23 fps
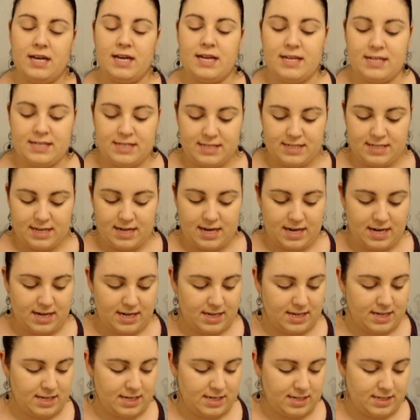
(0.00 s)
It
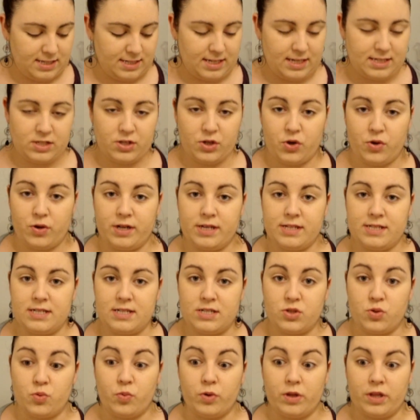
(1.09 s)
doesn't crease. It
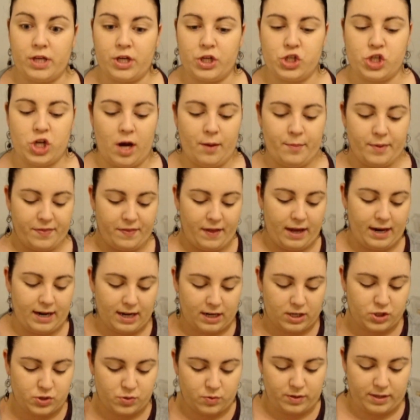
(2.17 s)
does a really good job at that,
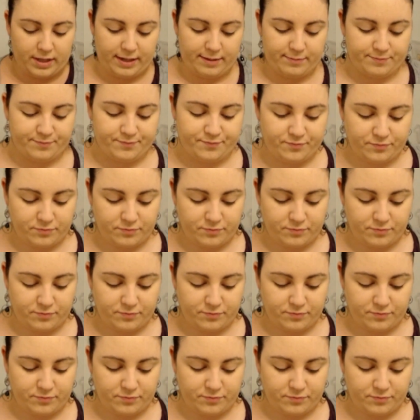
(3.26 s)
actually.